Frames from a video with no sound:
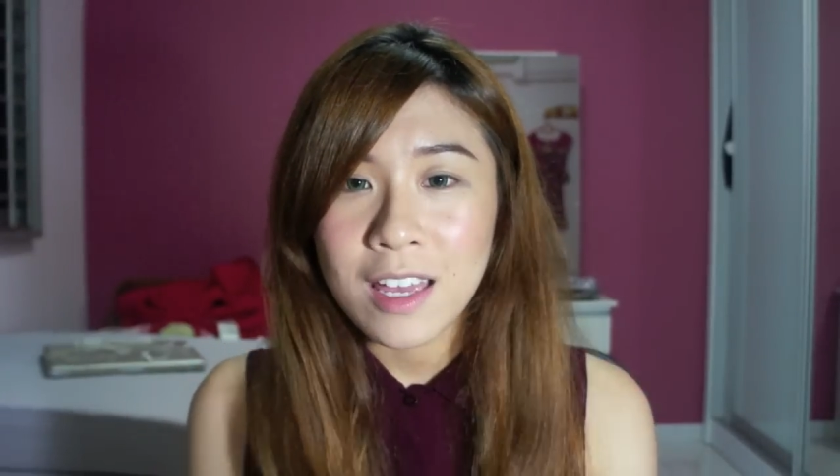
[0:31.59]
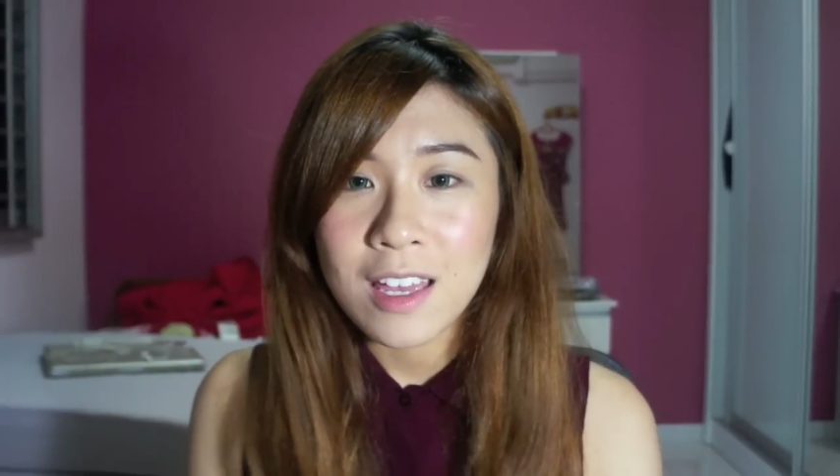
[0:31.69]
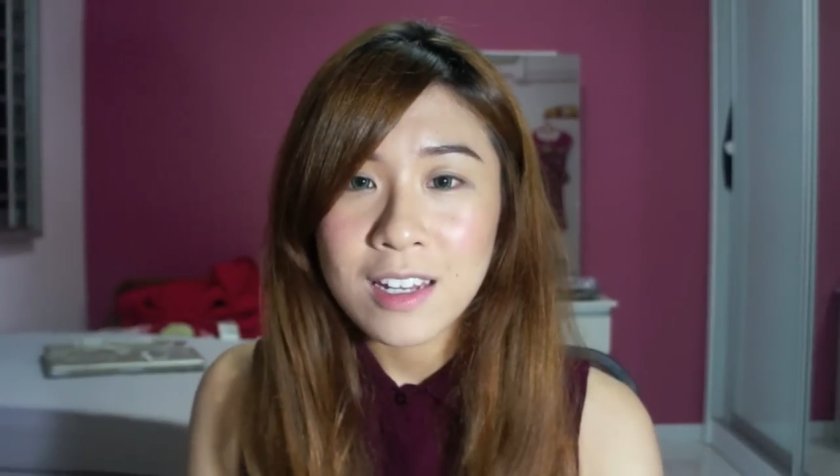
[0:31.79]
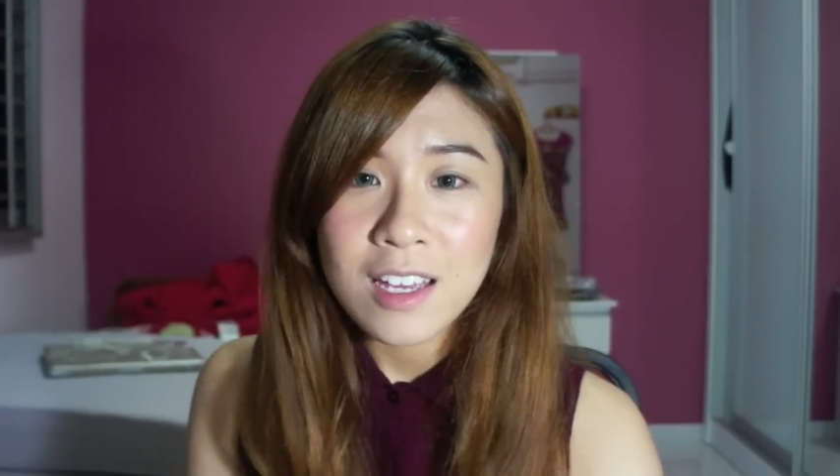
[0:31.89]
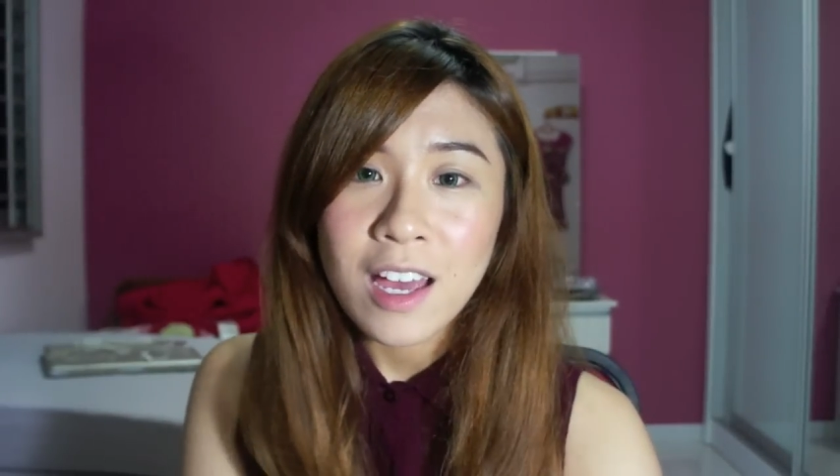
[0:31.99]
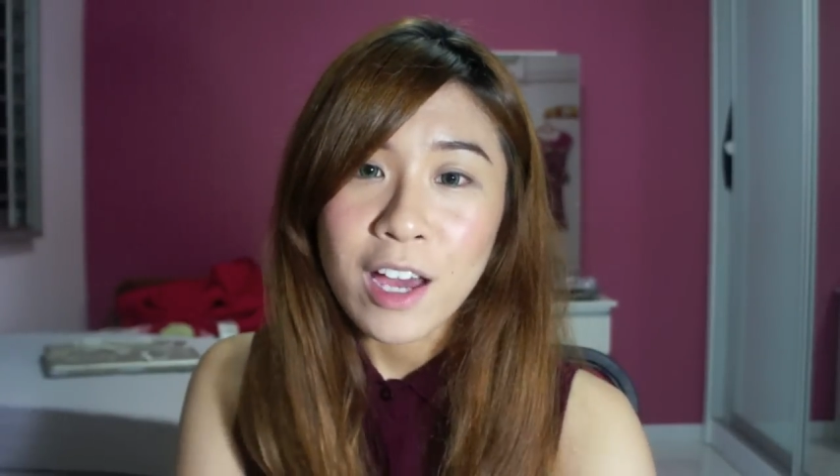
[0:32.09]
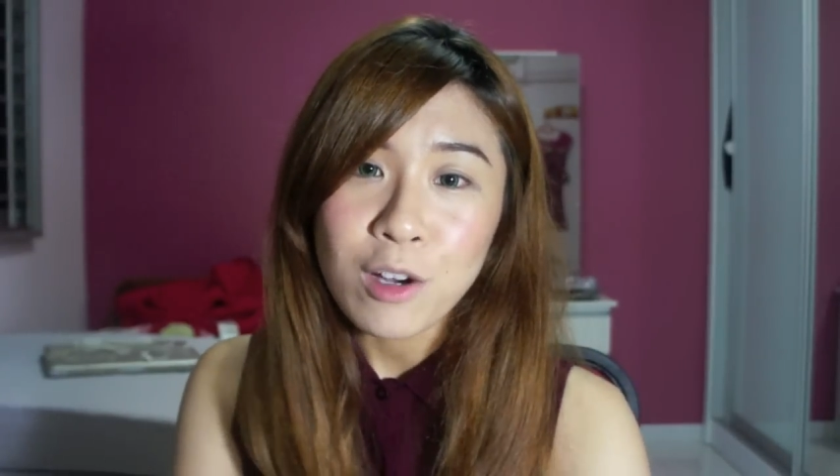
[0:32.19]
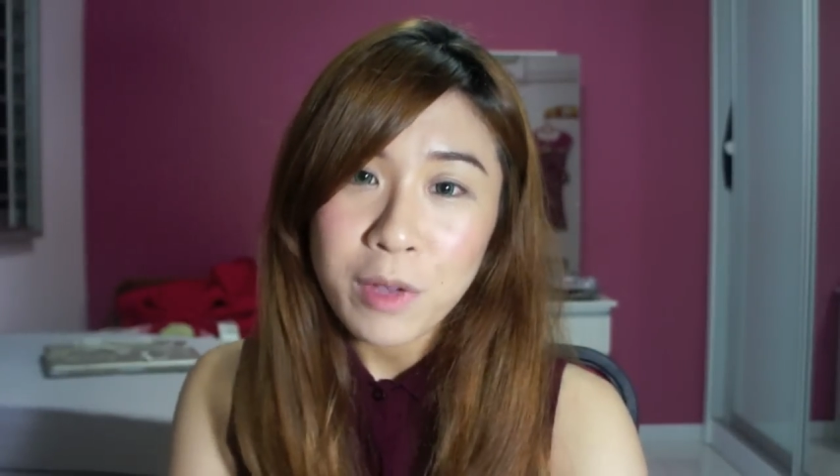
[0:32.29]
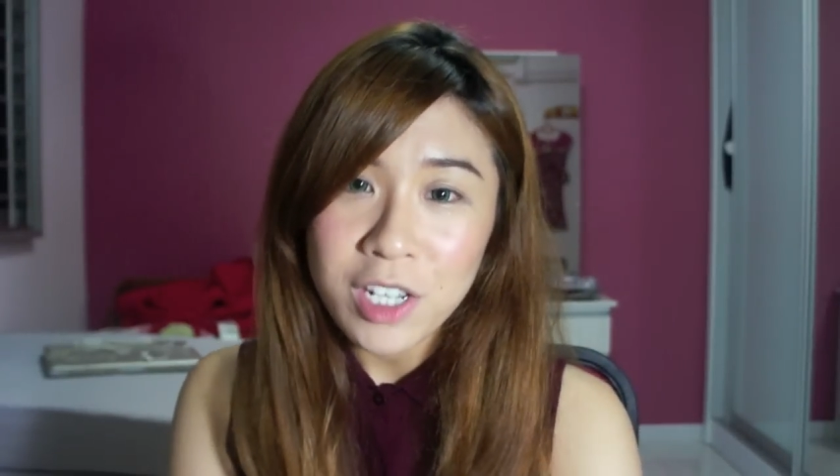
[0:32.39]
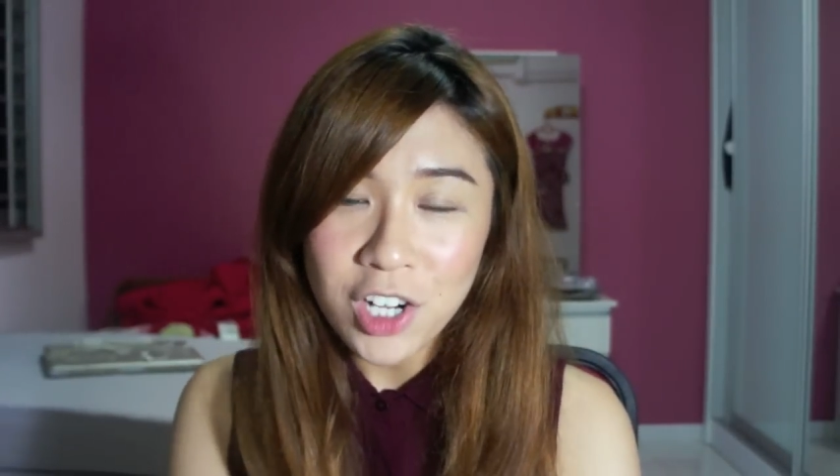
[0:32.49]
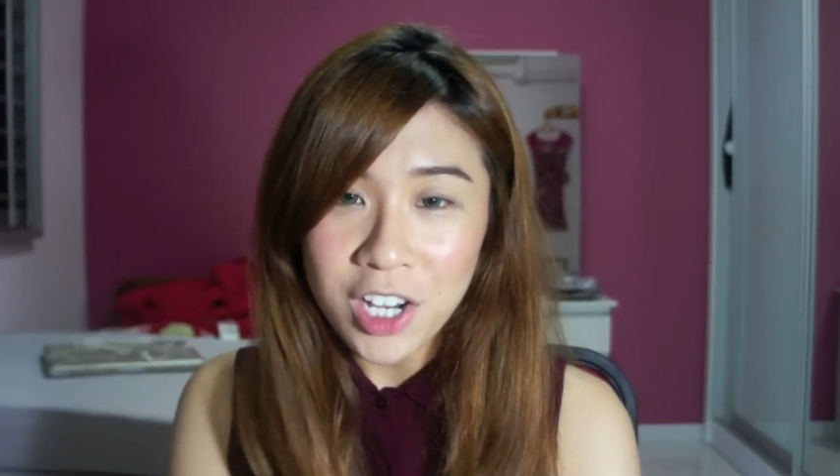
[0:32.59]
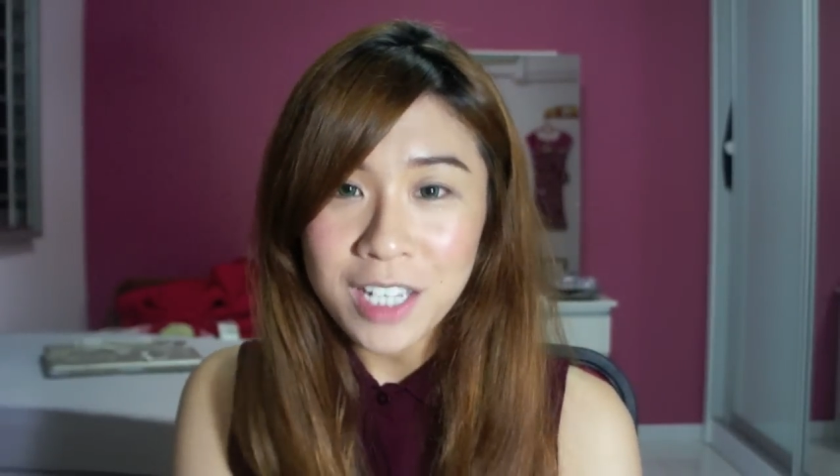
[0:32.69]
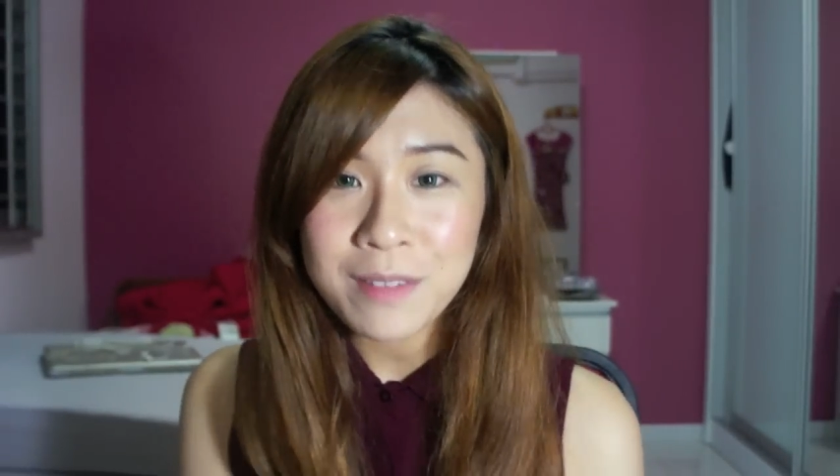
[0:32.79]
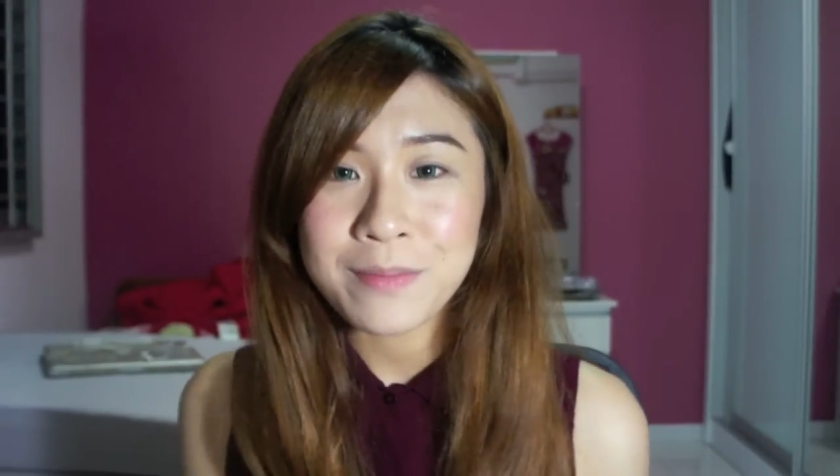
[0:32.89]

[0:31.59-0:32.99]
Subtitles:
And I hope you enjoy!